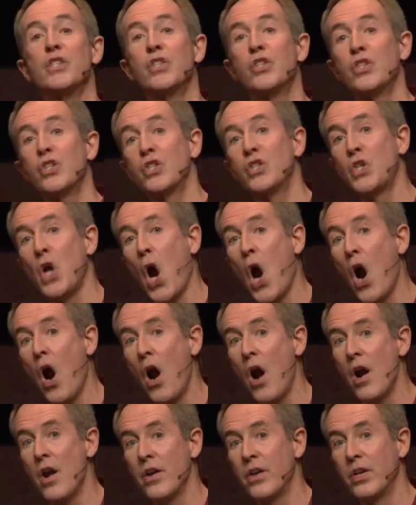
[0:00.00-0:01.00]

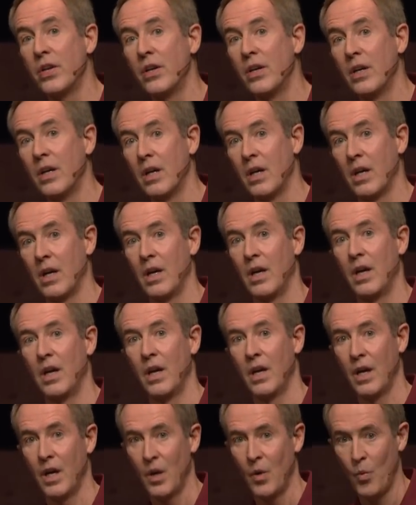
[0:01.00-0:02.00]
start
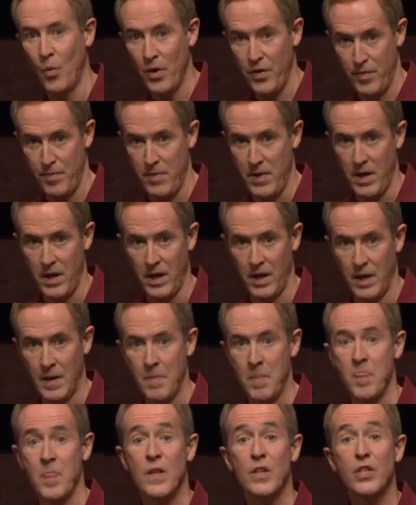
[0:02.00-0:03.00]
with me.
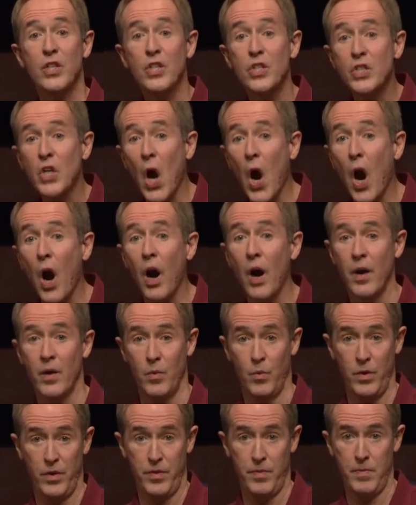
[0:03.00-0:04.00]
Start
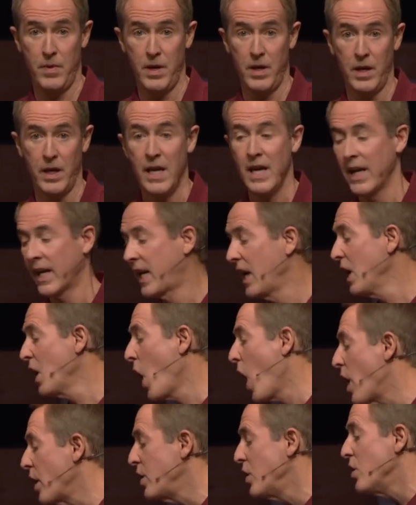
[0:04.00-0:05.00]
with me. Get
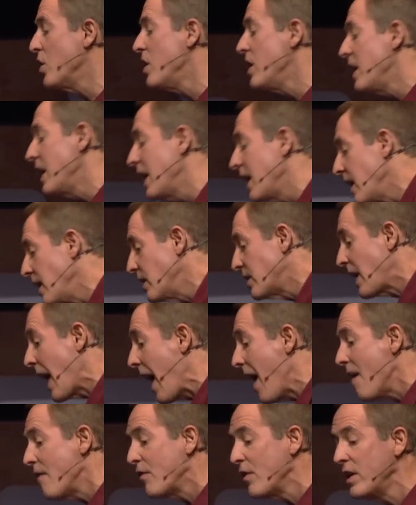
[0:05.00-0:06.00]
on your knees
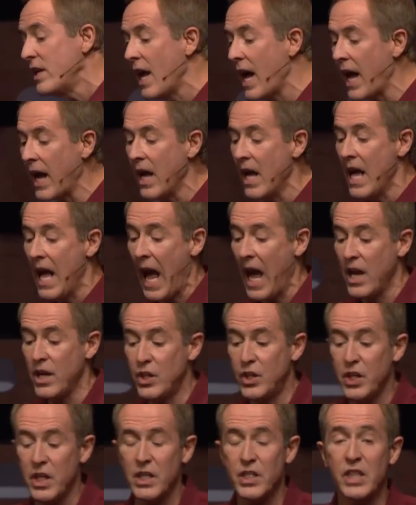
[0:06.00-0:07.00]
every day
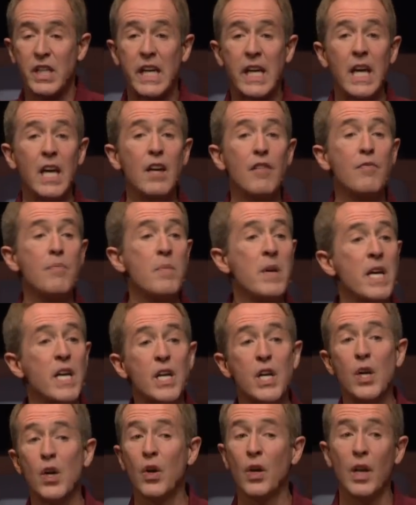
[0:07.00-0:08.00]
and just give me
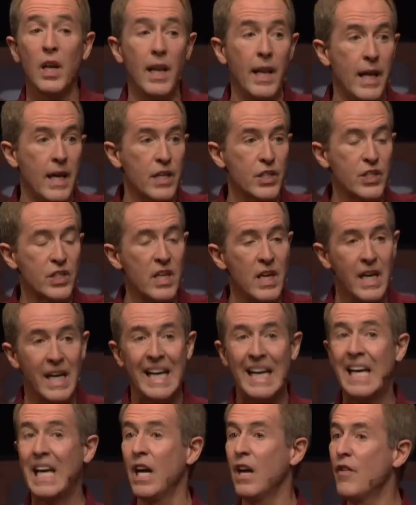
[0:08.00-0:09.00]
your list.
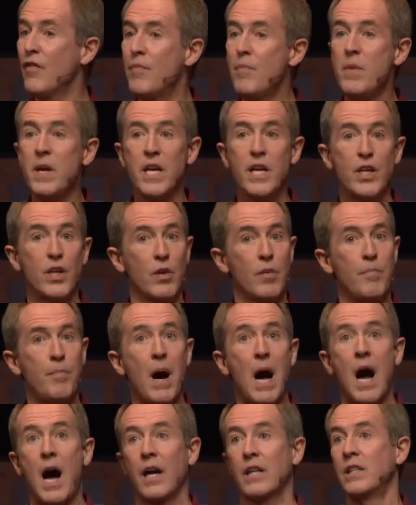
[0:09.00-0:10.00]
Give me your
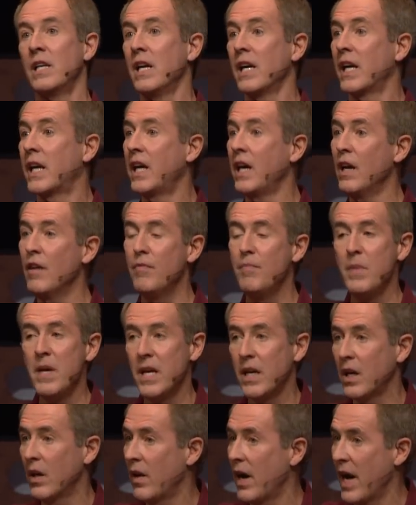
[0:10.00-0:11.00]
box. Give
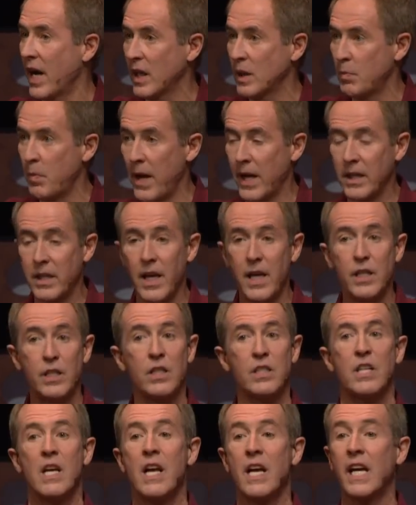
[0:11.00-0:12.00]
me your
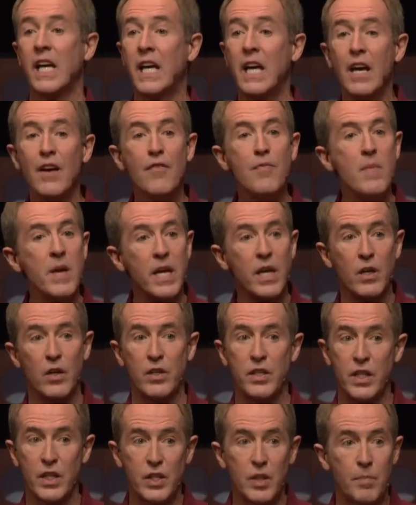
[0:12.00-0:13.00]
expectations. Give me
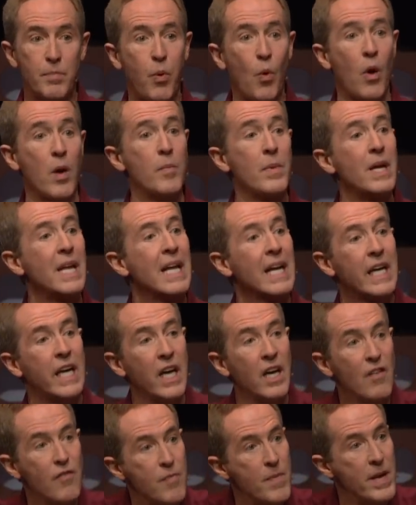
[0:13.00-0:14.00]
your disappointment.
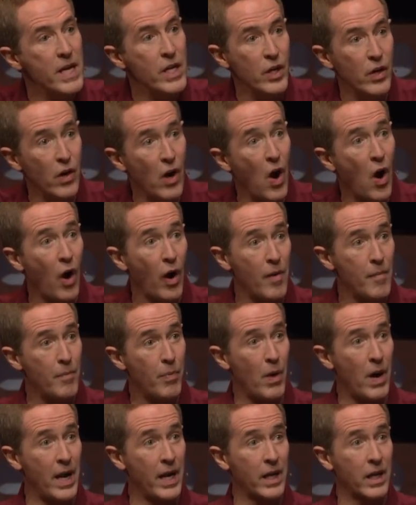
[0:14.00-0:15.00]
Give me your
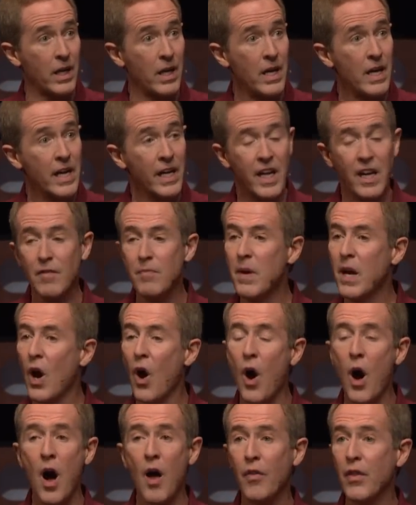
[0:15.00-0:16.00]
heartbreak. Give me
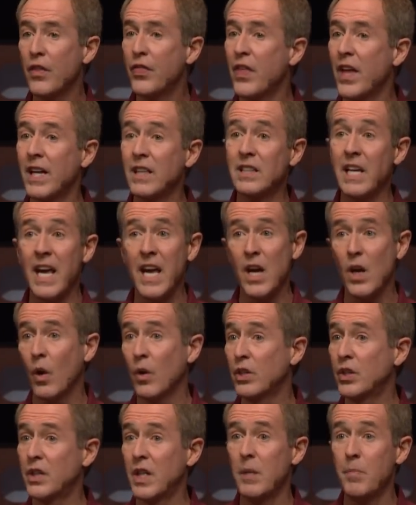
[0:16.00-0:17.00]
all the things he
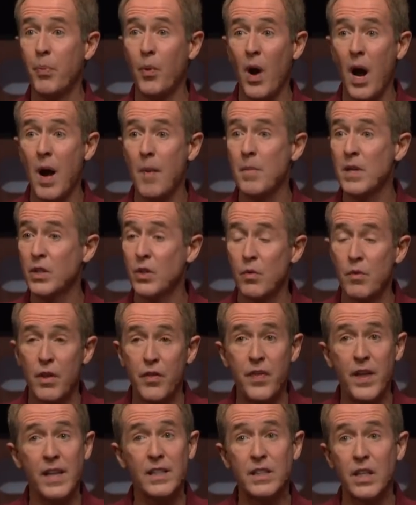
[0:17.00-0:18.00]
or she promised or
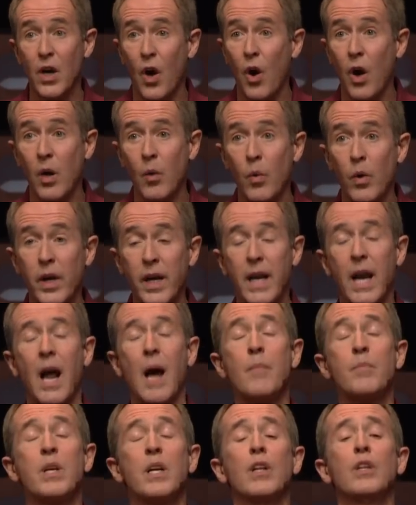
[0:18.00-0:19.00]
the things that aren't working
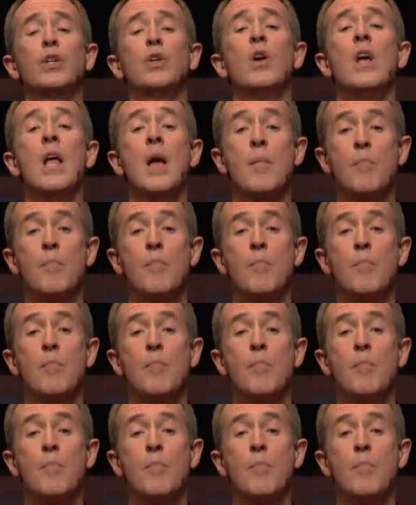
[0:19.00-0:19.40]
out. I'm telling you,